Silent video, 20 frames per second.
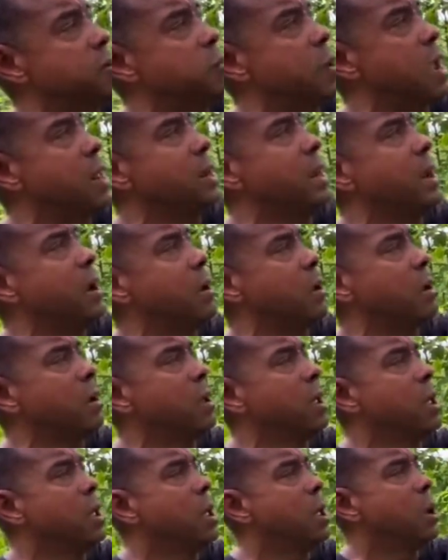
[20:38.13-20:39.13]
here,
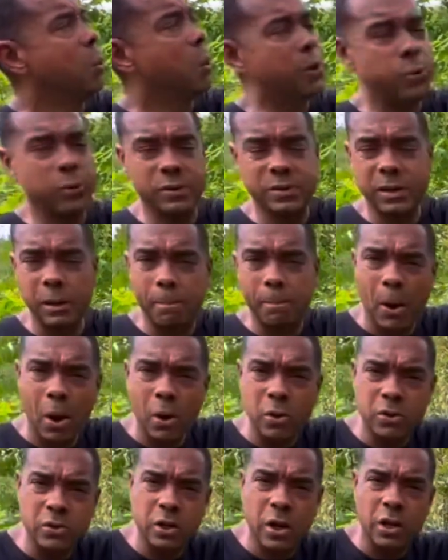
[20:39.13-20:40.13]
whether it's the bone
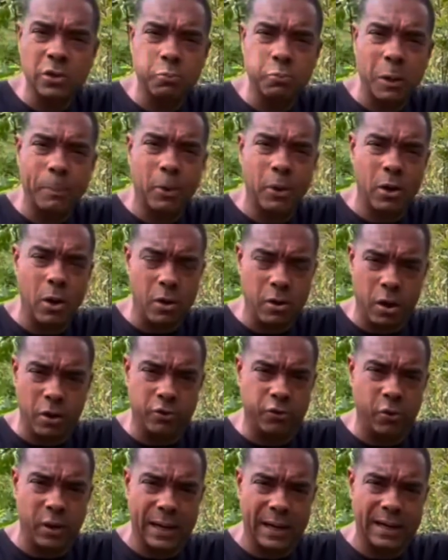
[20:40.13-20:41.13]
sauce we put on our
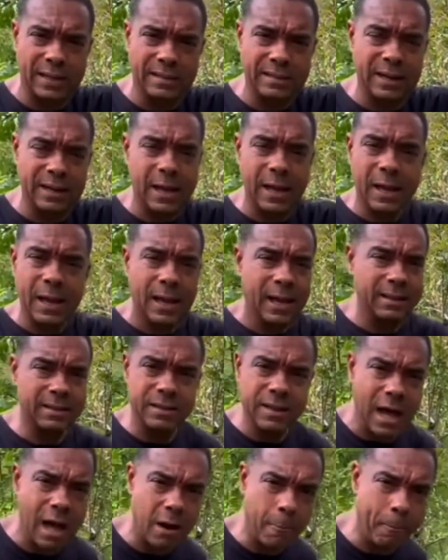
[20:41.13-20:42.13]
trees, it's
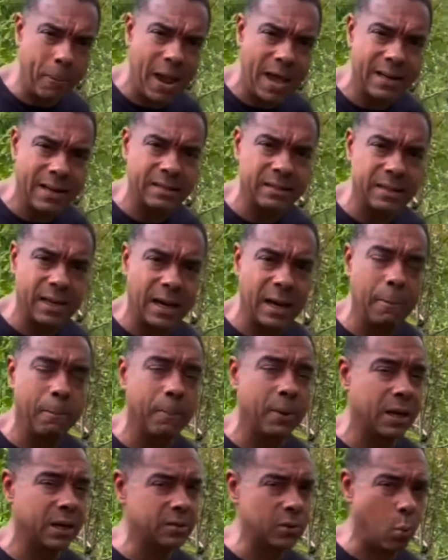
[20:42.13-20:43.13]
not a panacea, but
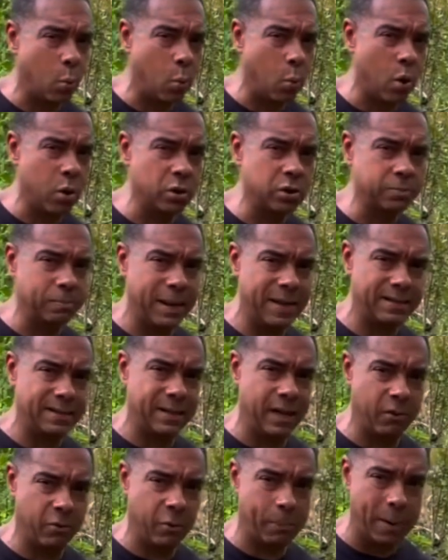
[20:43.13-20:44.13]
it's the world's best deer
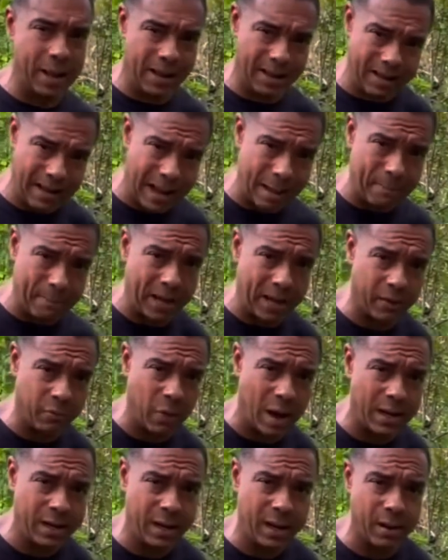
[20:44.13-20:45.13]
repellent. I make it
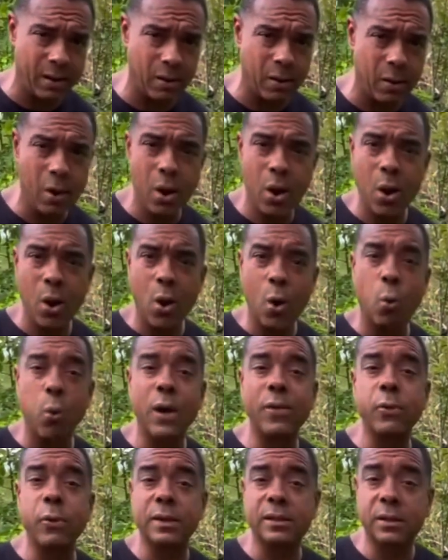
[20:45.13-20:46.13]
right here. Or
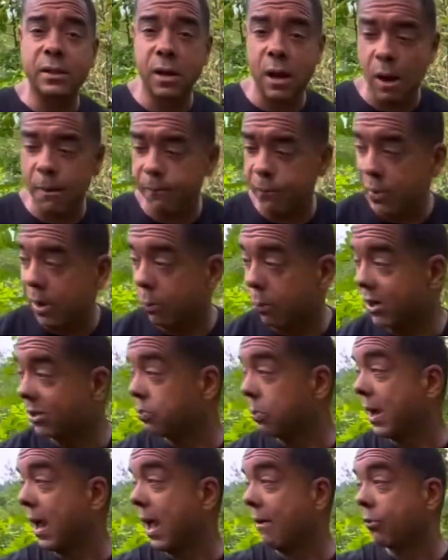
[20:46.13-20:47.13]
whether it's comfrey, which we
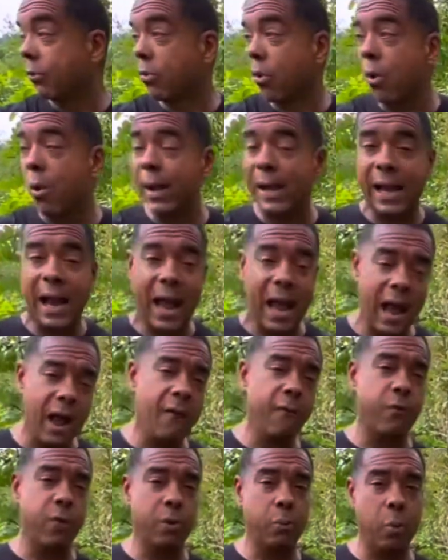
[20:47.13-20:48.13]
have growing
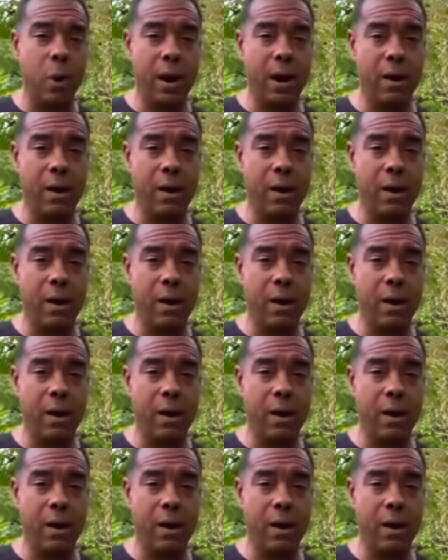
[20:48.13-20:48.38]
everywhere.